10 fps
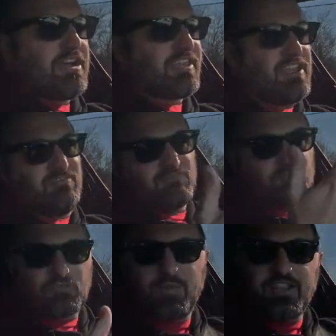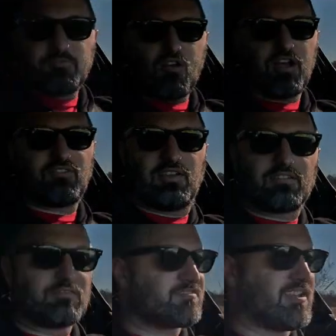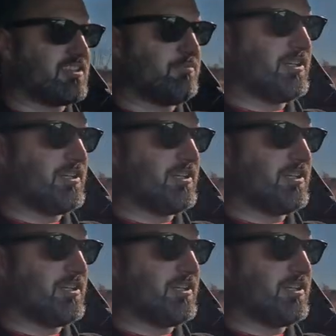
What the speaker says: out again, repeat the process. It's not that